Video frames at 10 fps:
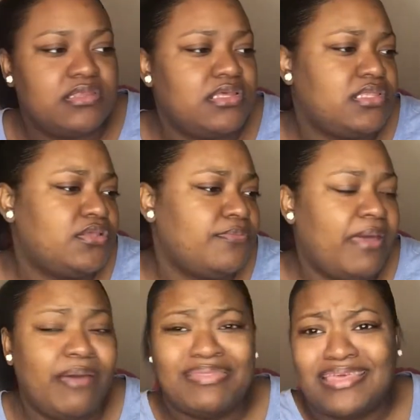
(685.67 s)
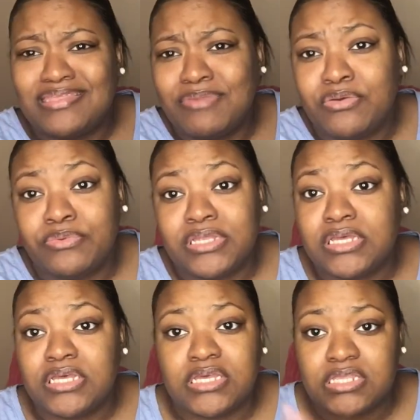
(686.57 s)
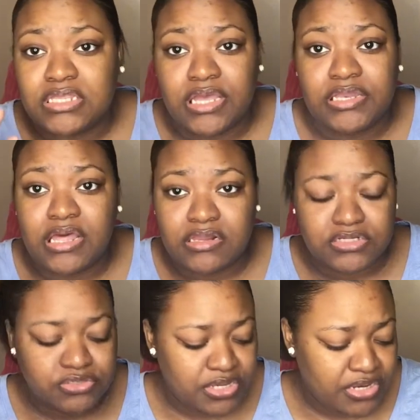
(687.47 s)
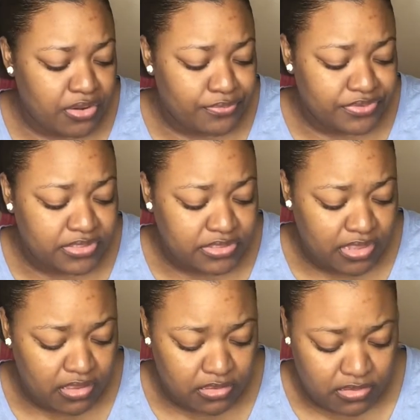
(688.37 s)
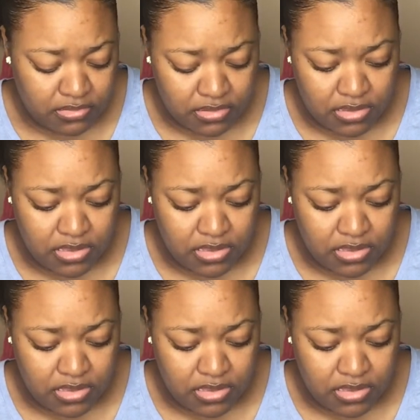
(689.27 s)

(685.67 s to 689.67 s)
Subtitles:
These 2 pack, but they smell really good because that Dollar Tree in there was stinking.